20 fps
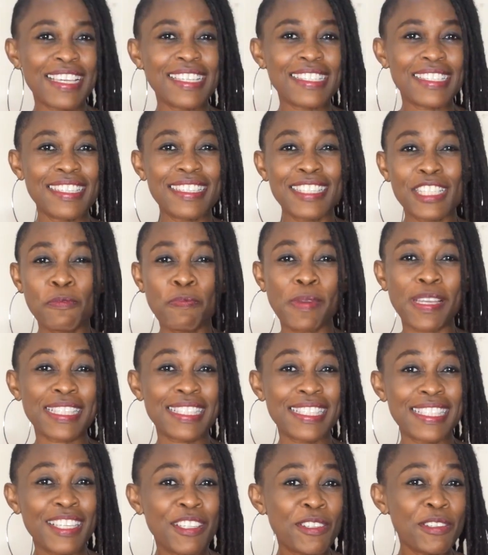Estate is
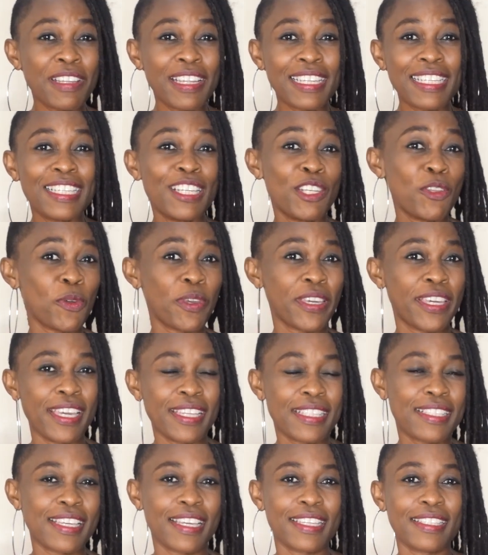particularly
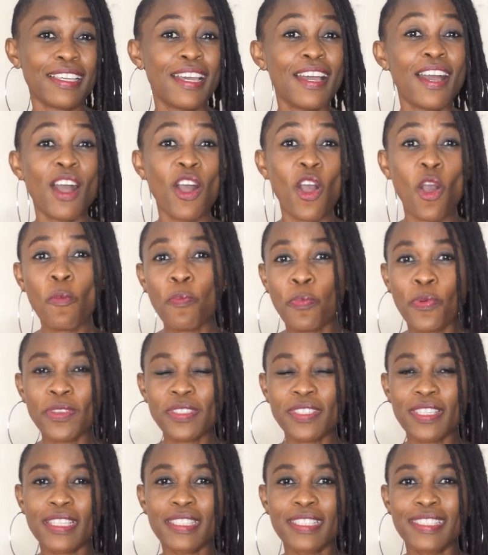located
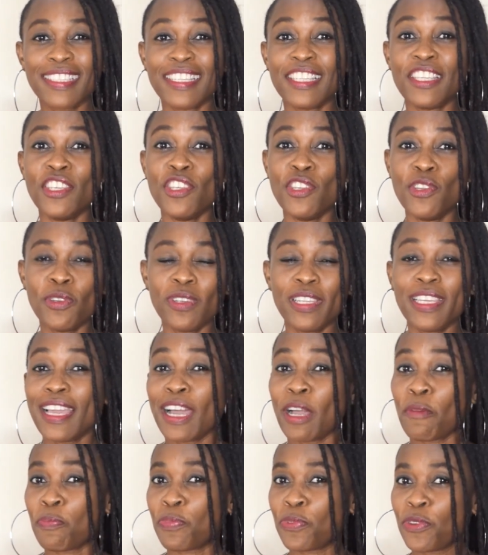opposite the newly
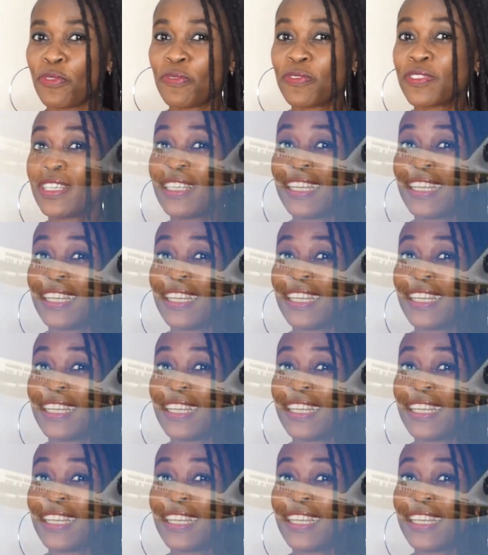approved